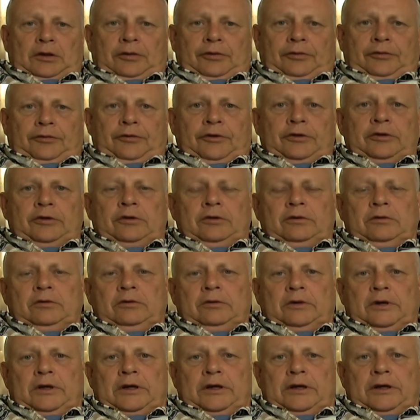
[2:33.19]

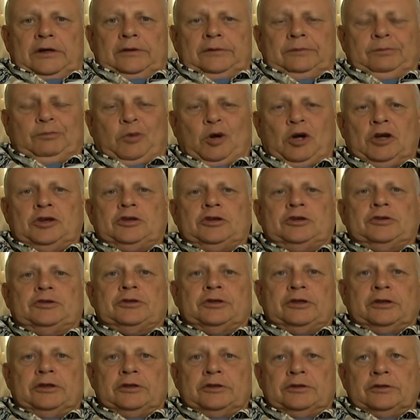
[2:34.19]
through uh,
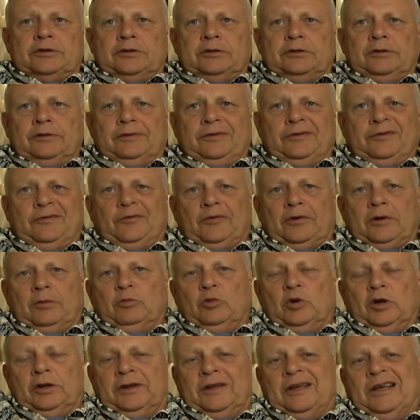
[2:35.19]
purchases from
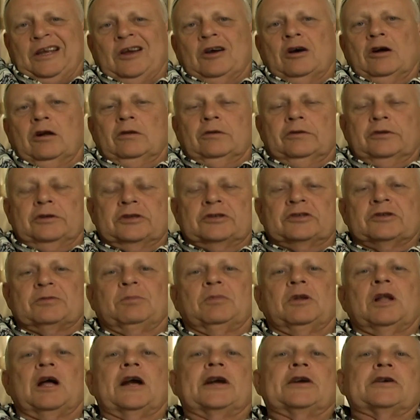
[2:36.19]
what they called the
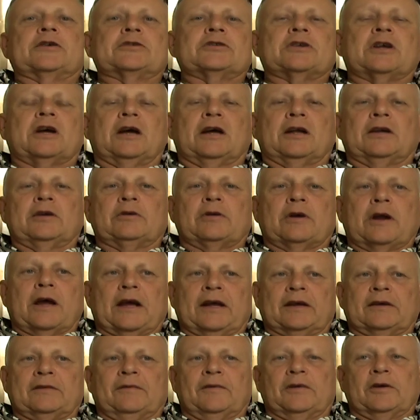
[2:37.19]
supplier's
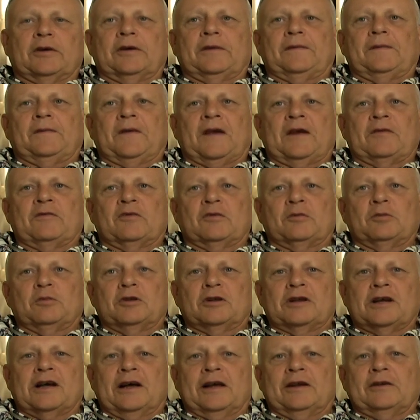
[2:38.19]
contract, a very
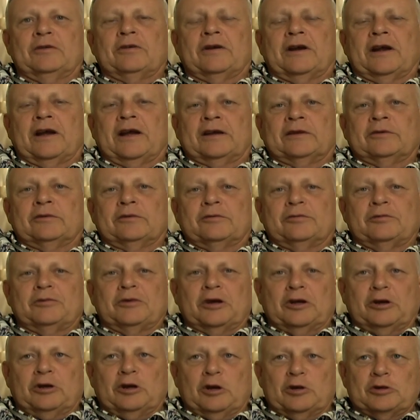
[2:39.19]
favorable contract
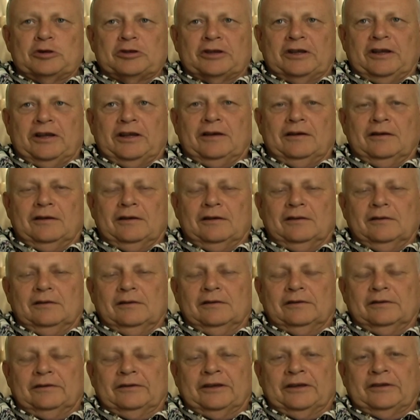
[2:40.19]
negotiated in
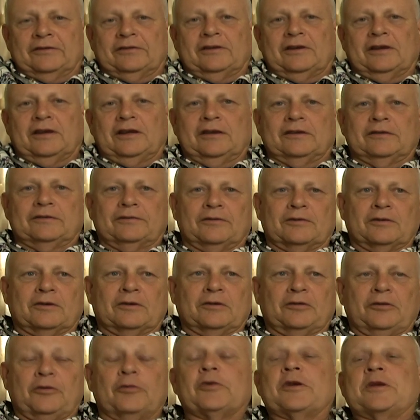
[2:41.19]
the 60s for
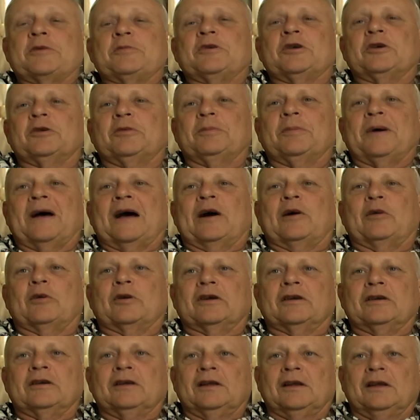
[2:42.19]
three mil
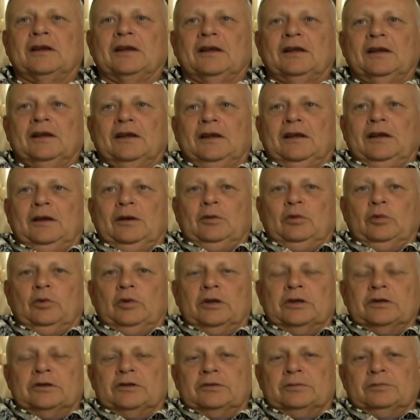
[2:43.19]
power,
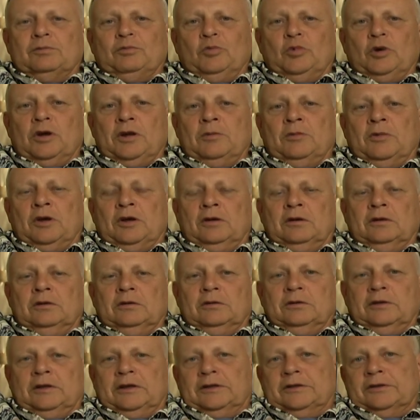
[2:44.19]
which pretty mil,
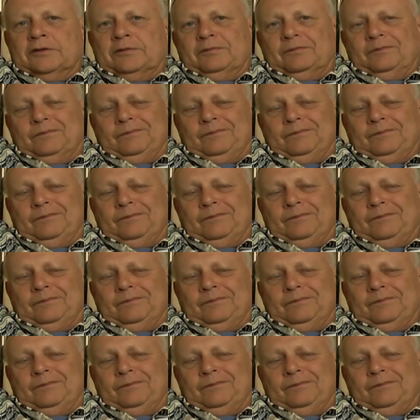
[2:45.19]
much